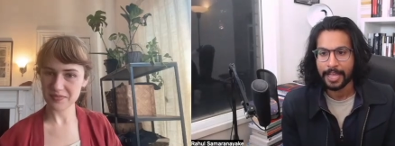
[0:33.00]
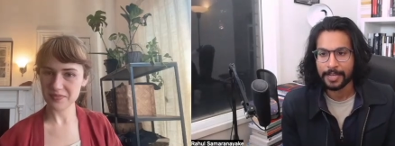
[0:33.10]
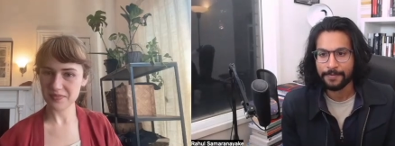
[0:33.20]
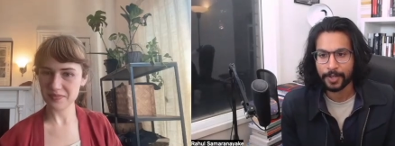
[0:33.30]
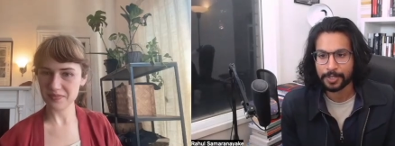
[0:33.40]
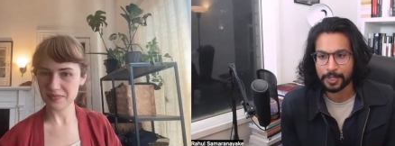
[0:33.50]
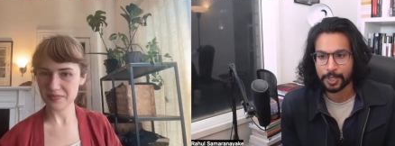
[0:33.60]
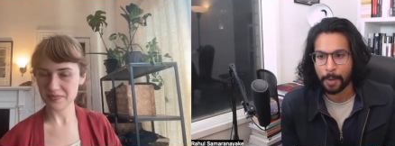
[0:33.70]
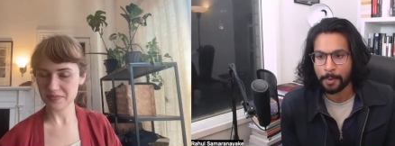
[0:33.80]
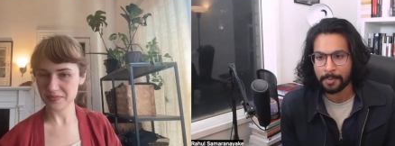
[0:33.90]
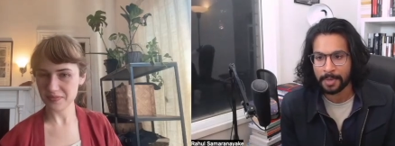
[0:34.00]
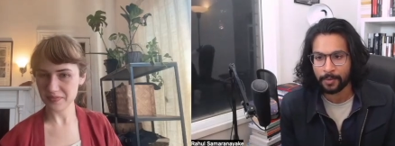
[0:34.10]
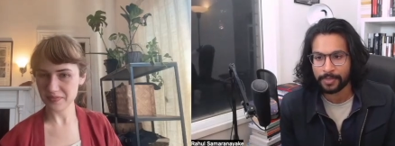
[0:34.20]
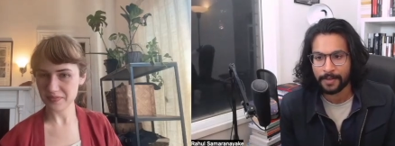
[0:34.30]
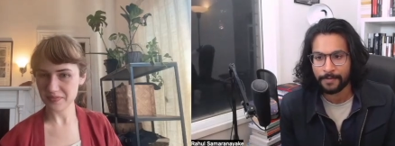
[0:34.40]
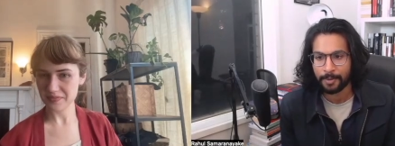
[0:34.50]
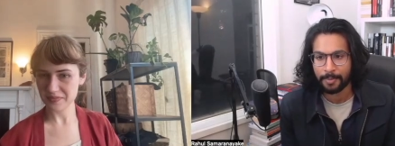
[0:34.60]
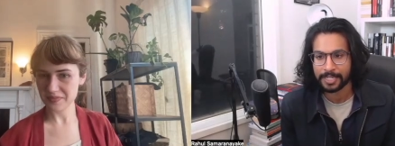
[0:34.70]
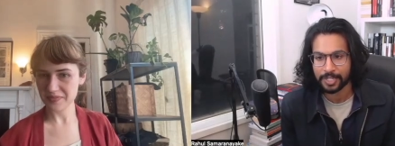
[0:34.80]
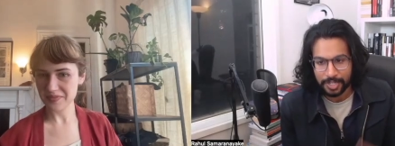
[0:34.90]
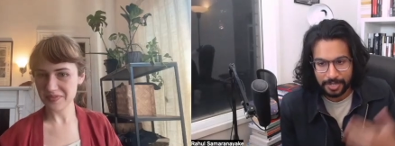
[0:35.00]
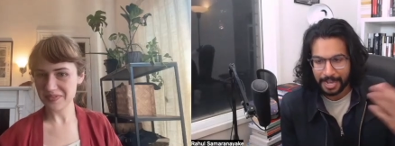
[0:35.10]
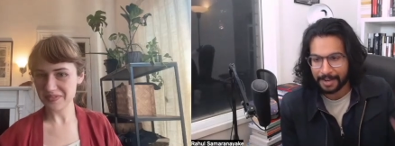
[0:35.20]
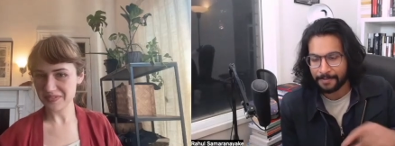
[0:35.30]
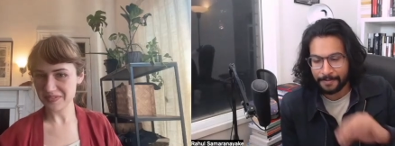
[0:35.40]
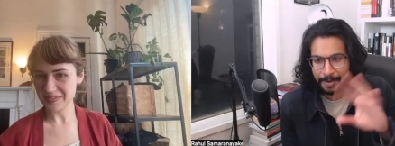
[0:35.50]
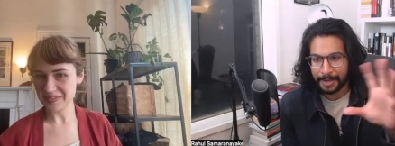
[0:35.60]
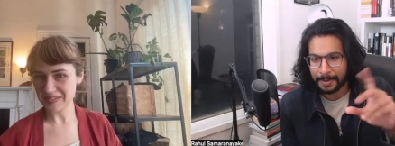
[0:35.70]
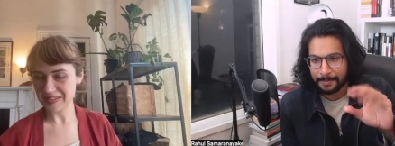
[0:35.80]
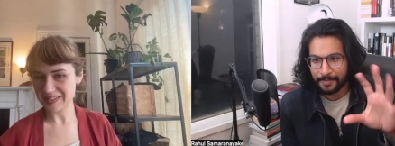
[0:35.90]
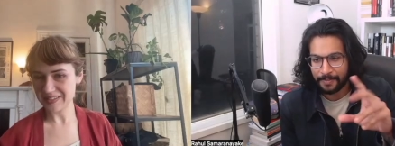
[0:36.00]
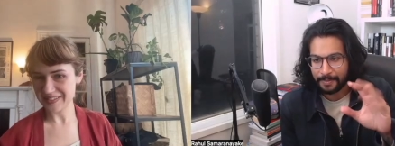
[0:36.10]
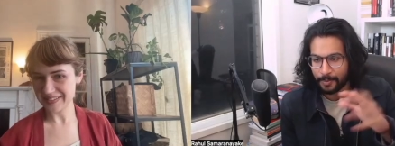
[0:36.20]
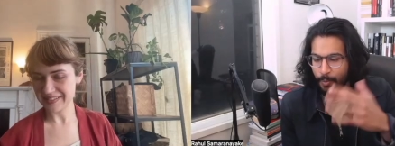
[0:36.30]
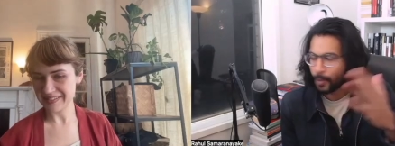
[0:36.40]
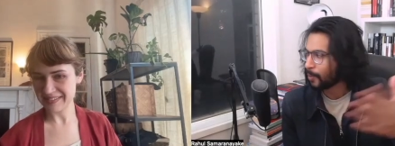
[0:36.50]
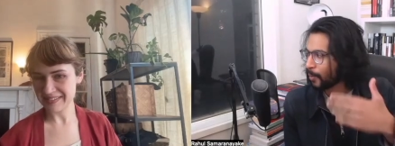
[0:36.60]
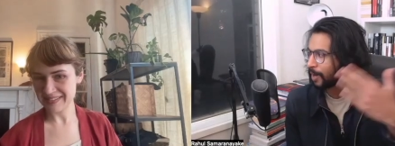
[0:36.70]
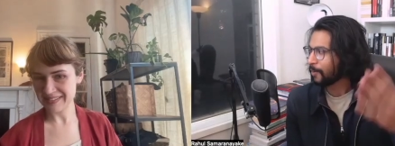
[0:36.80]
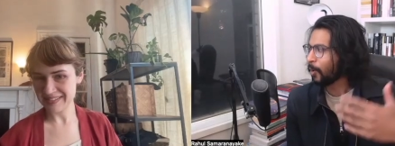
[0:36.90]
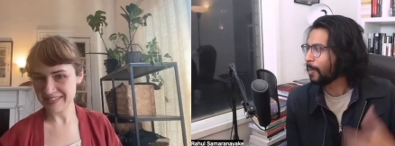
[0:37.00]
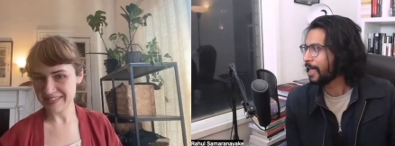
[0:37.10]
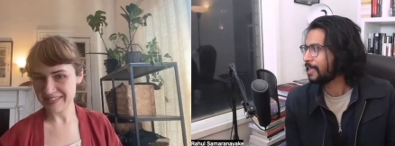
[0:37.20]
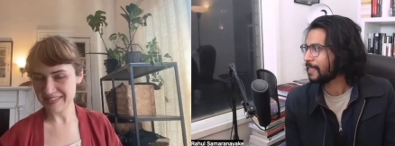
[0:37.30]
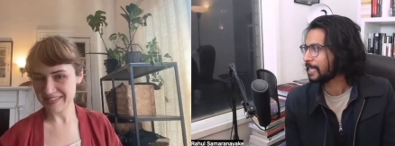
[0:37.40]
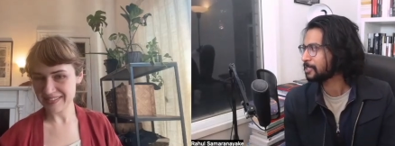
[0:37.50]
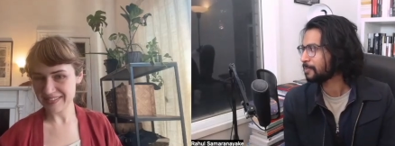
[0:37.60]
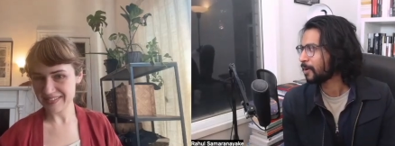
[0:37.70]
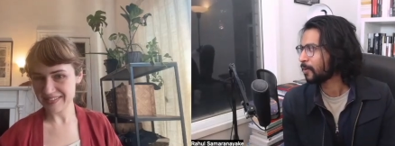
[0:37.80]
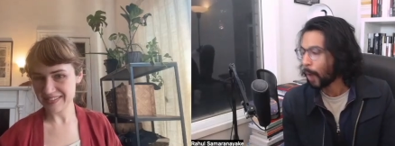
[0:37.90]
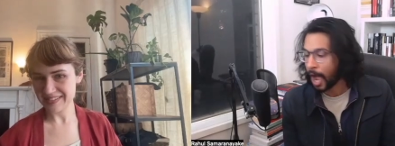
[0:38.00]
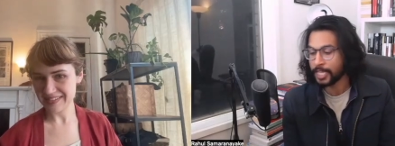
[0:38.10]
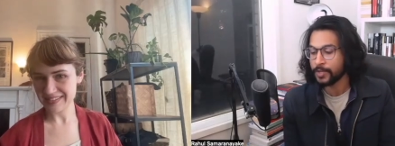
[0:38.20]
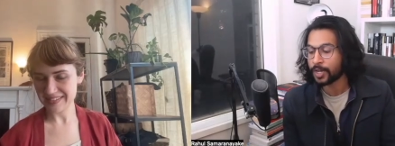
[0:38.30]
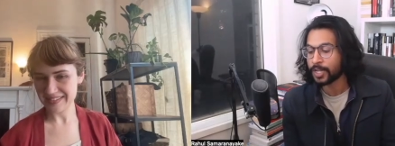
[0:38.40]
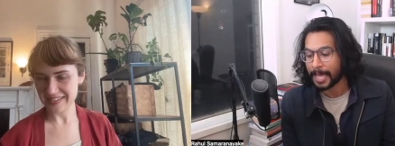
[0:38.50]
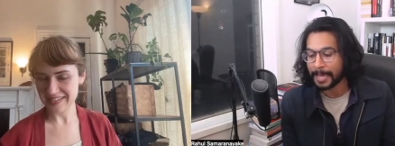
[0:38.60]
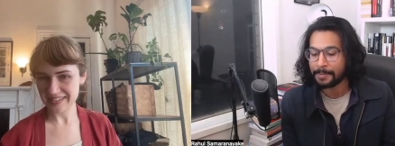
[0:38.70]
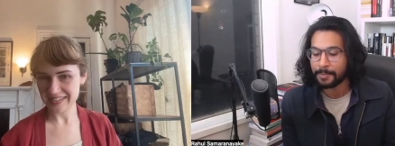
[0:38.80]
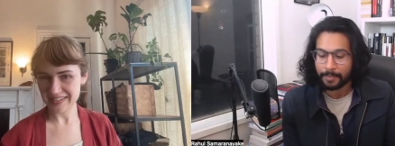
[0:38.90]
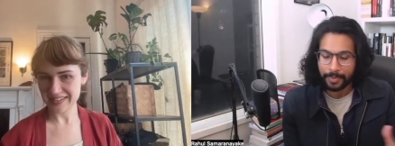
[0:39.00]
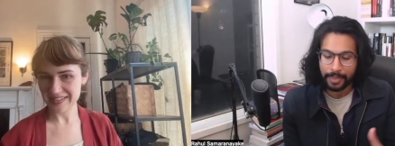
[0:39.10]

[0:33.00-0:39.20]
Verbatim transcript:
Speaker 1: if you could just humor me with that for a bit, just kind of what all that's about, why you claim,